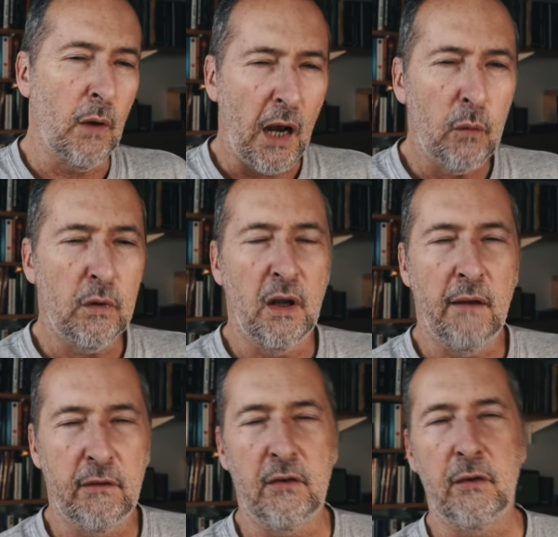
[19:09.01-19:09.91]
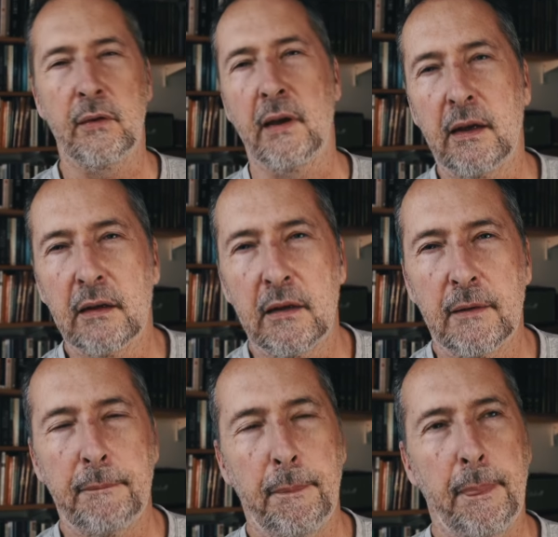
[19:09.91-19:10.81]
I would never do that.
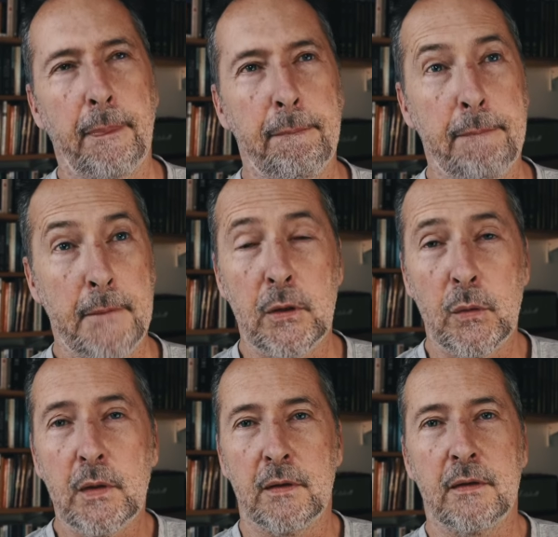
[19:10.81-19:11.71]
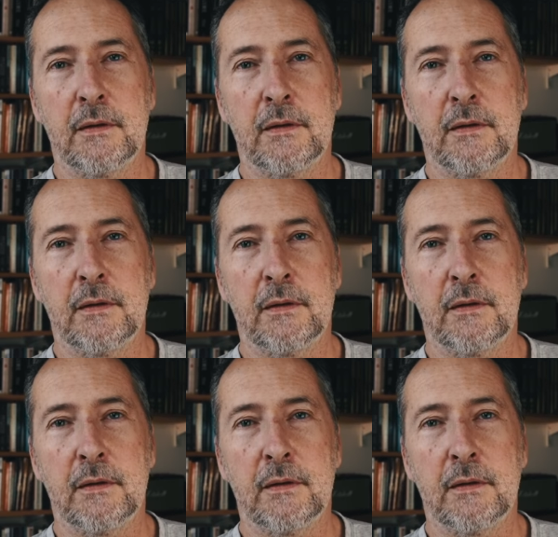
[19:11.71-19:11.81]
No, you wouldn't,